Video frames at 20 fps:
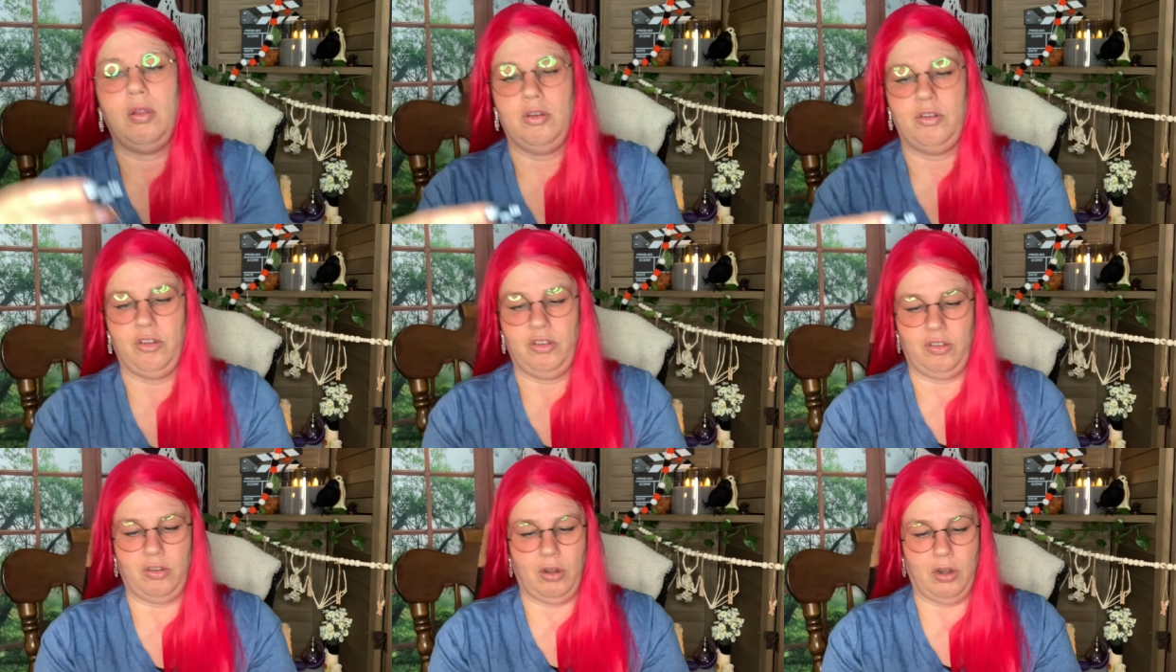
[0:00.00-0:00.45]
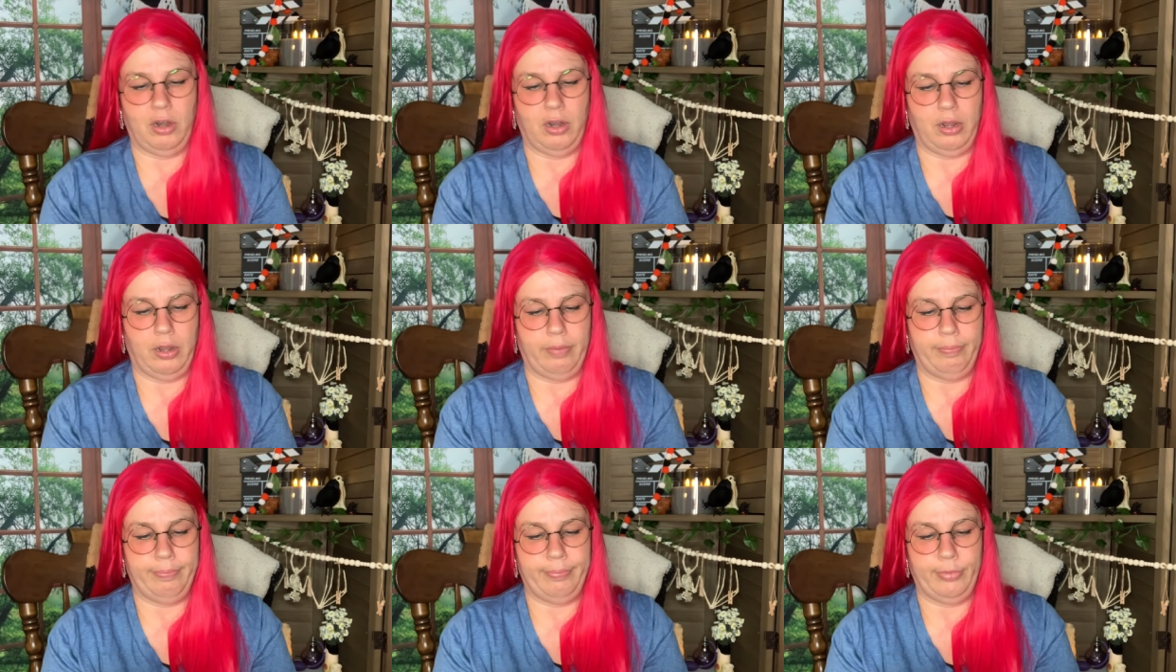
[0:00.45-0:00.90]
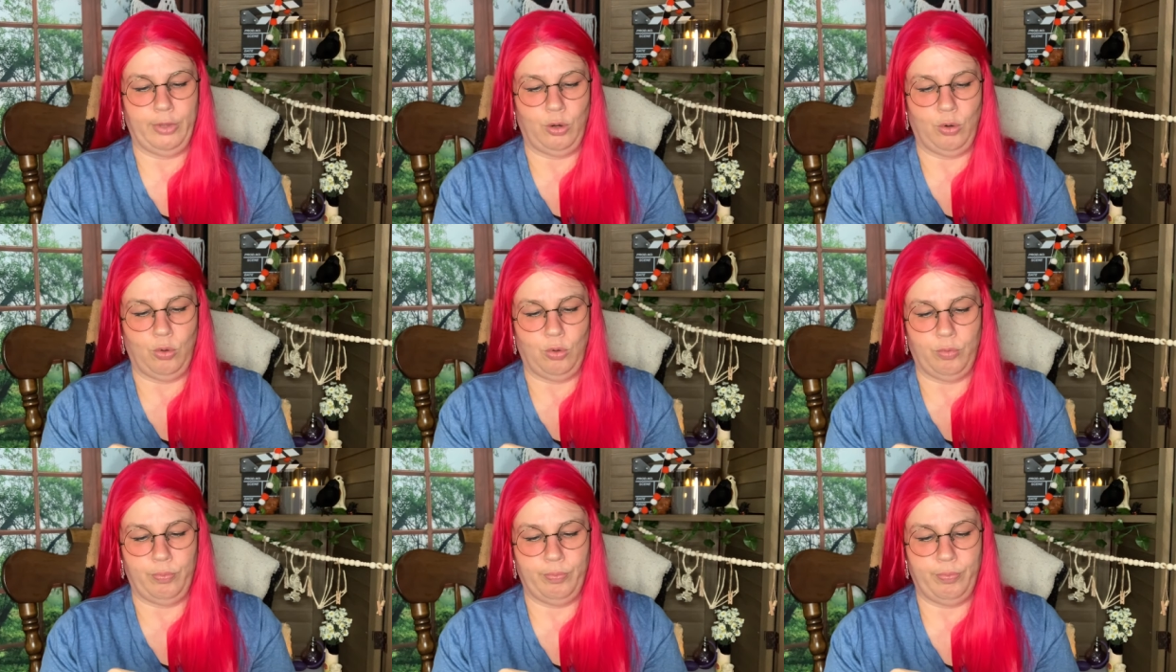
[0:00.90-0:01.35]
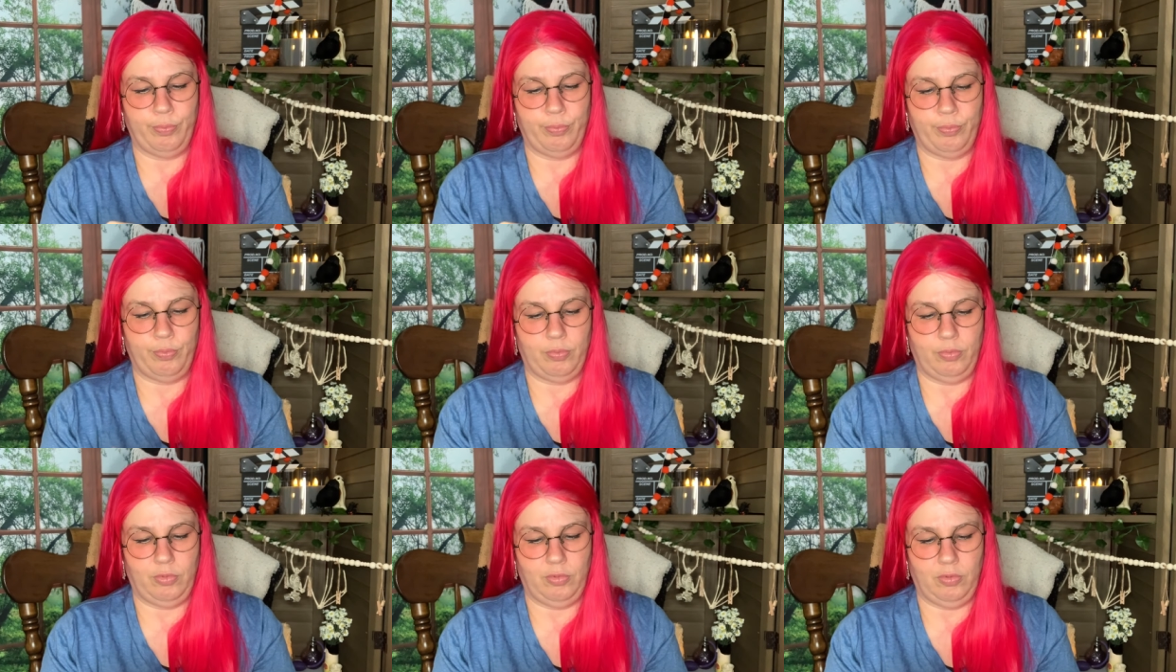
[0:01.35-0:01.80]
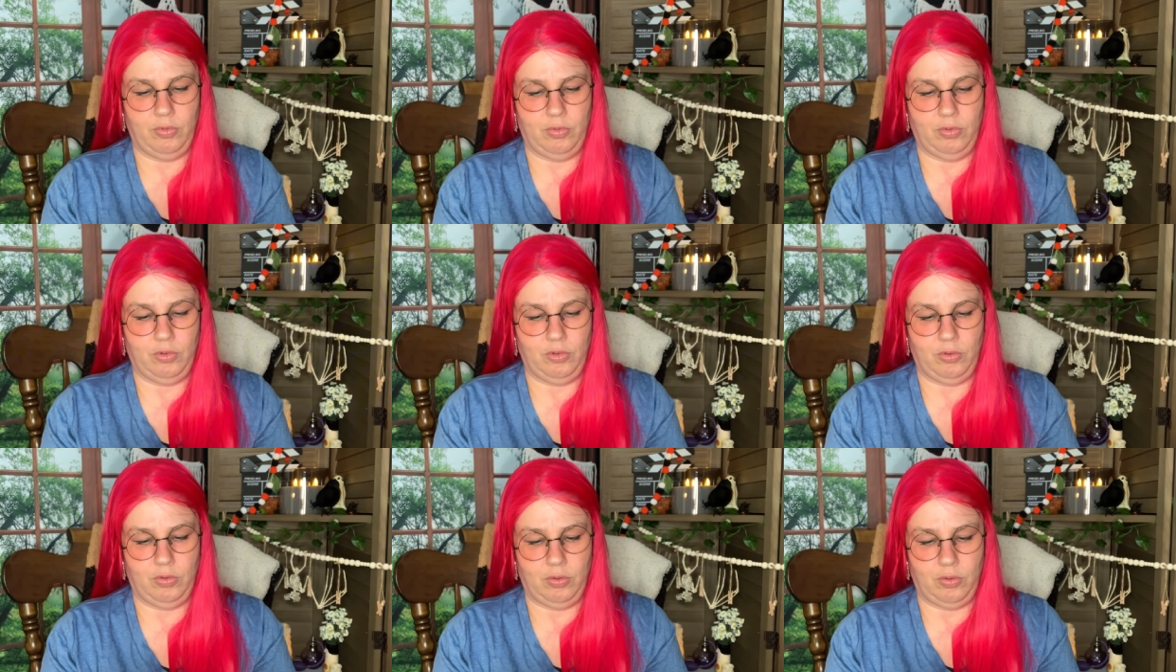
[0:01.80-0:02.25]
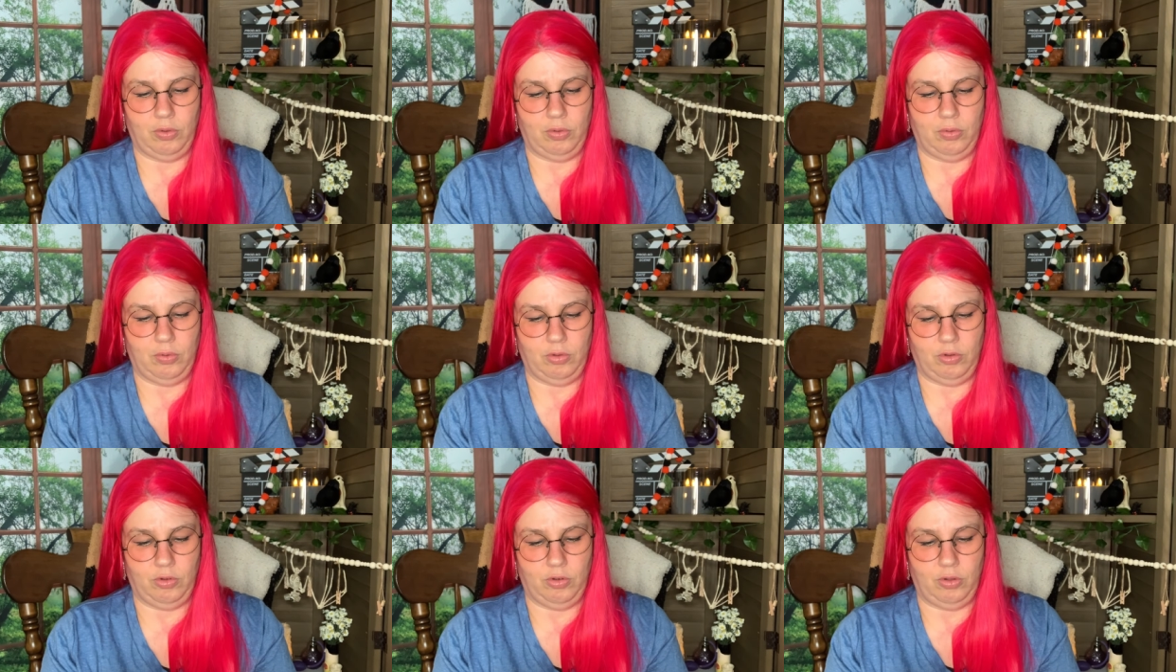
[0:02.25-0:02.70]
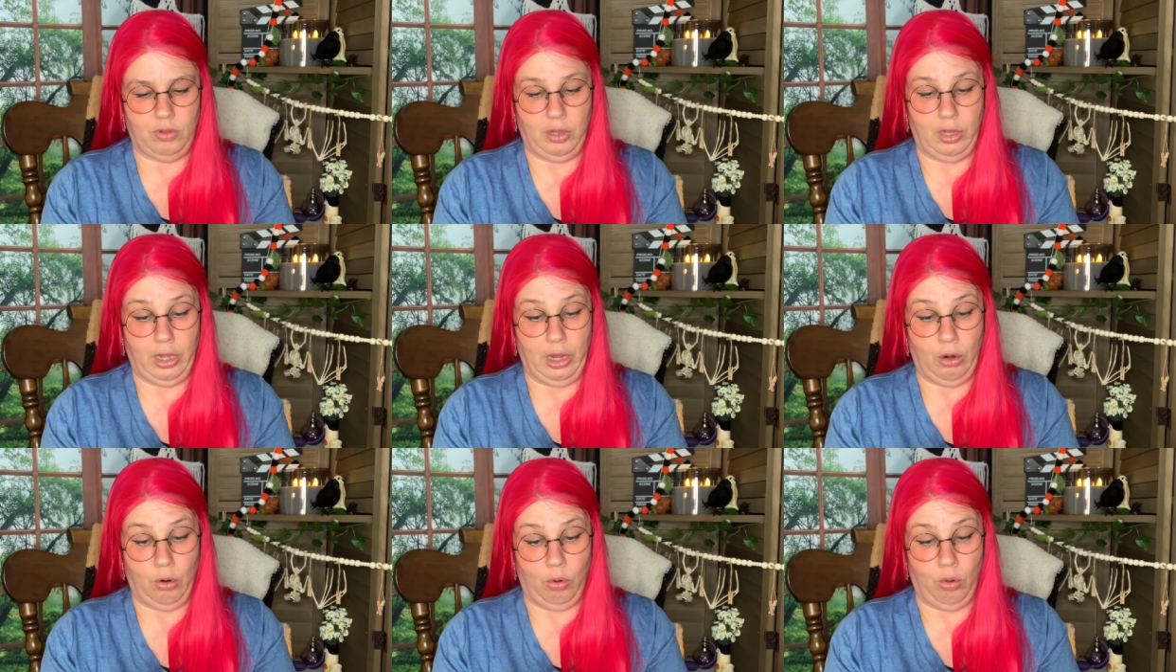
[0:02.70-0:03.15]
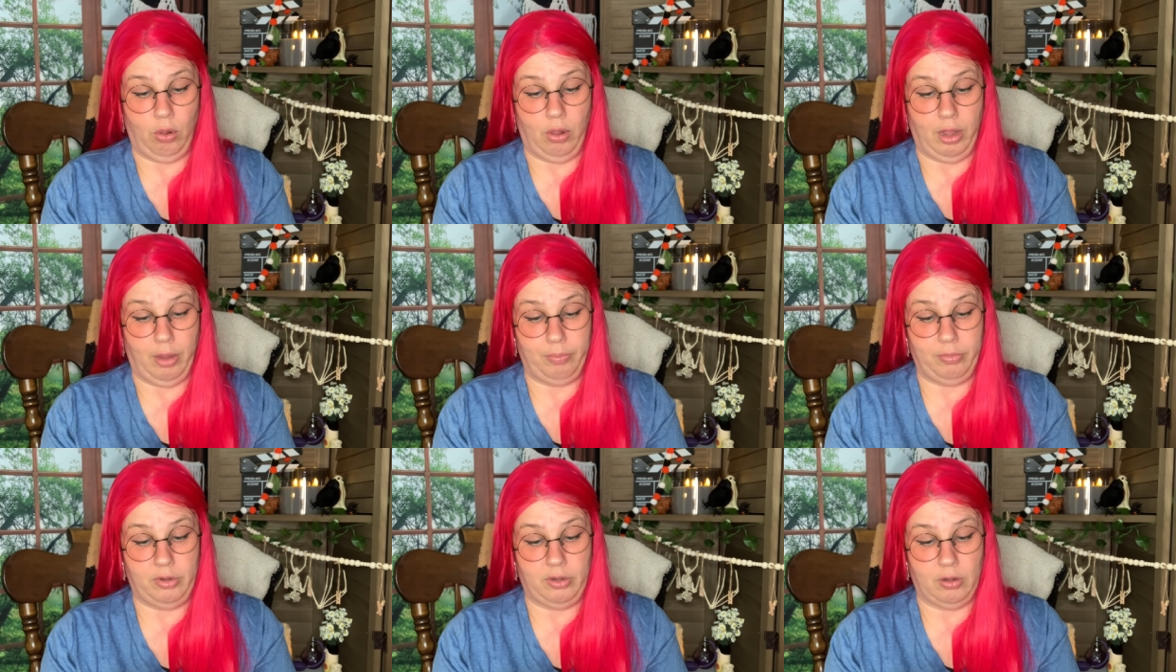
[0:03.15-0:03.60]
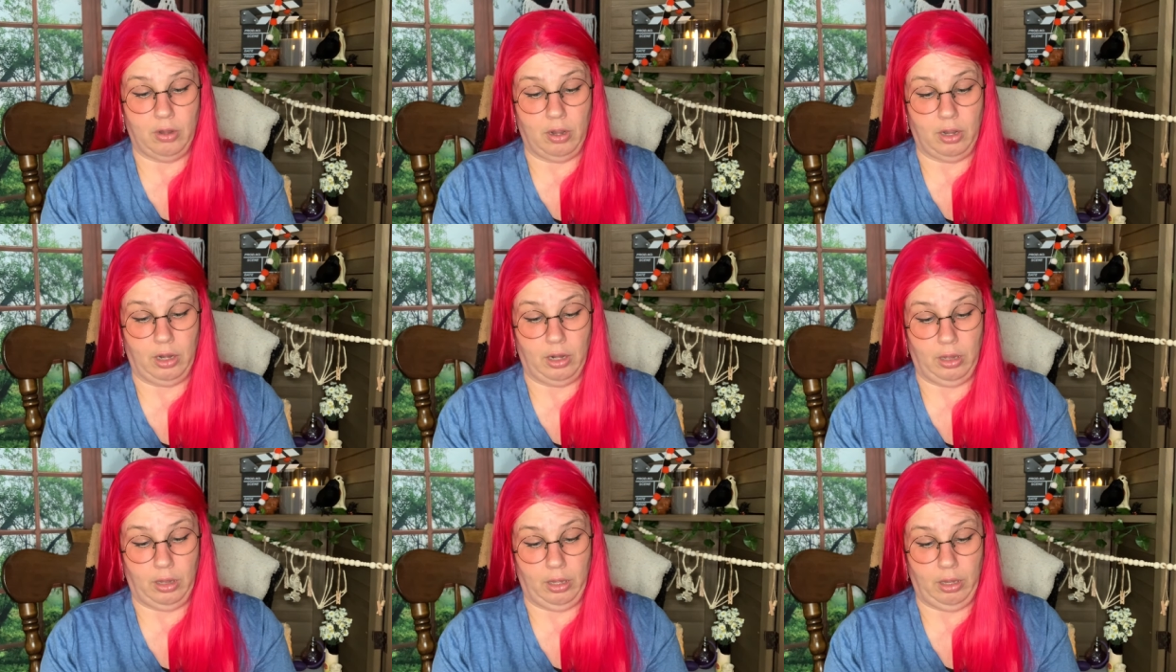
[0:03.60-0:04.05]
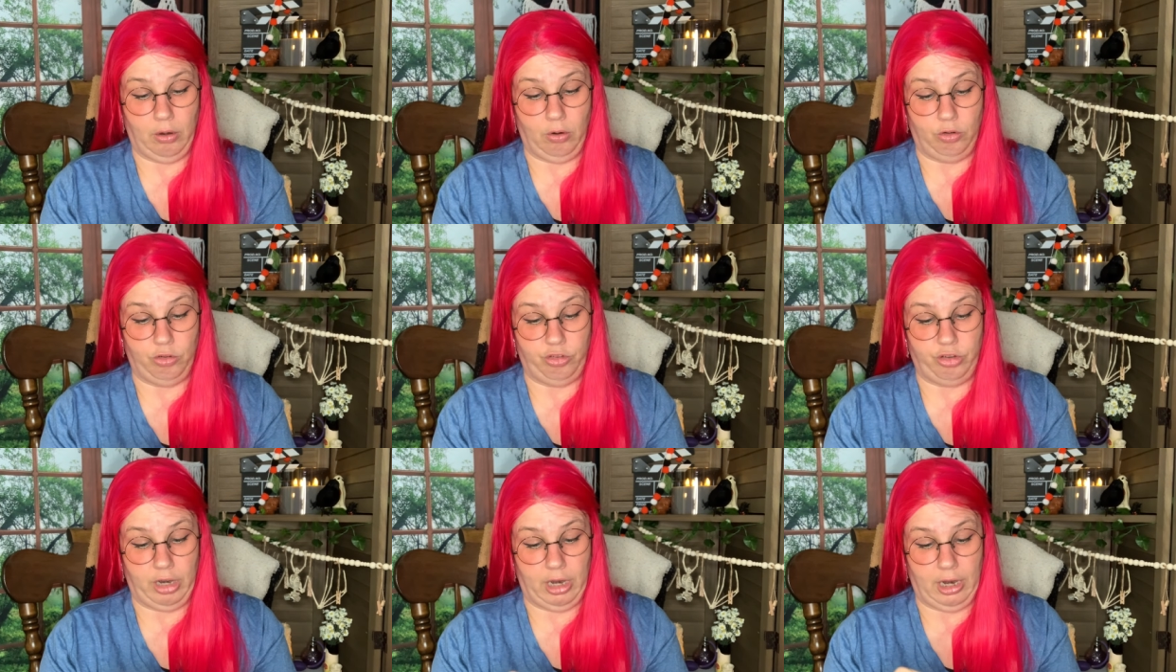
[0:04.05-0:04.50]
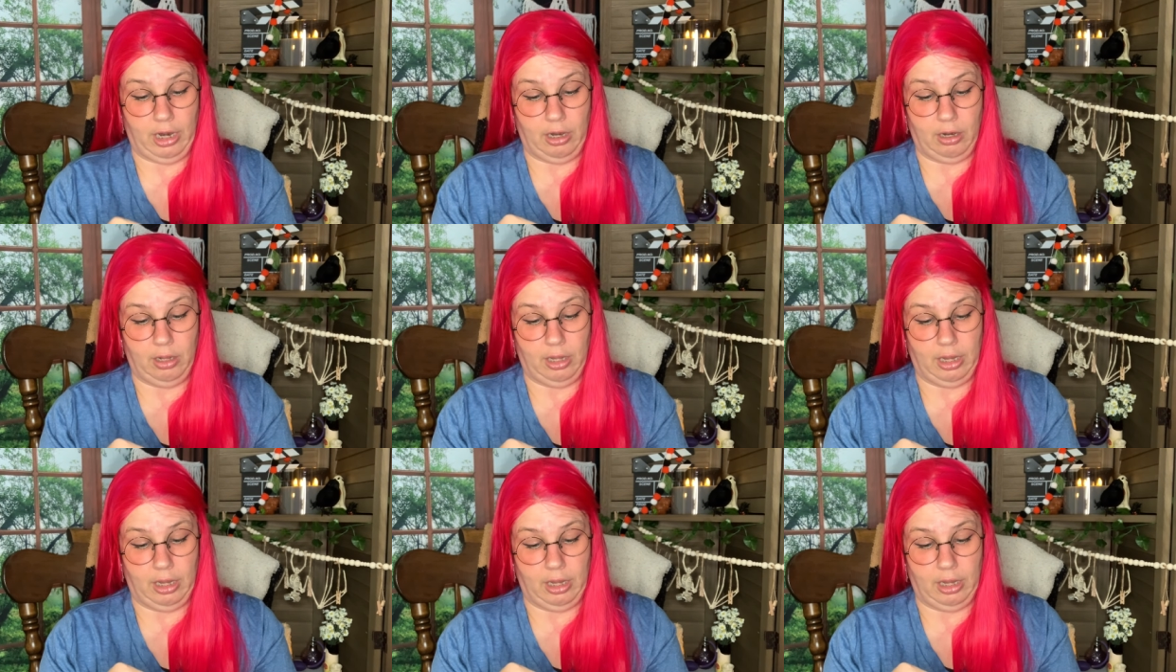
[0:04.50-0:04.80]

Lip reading: just on a little, I'm talking little chain.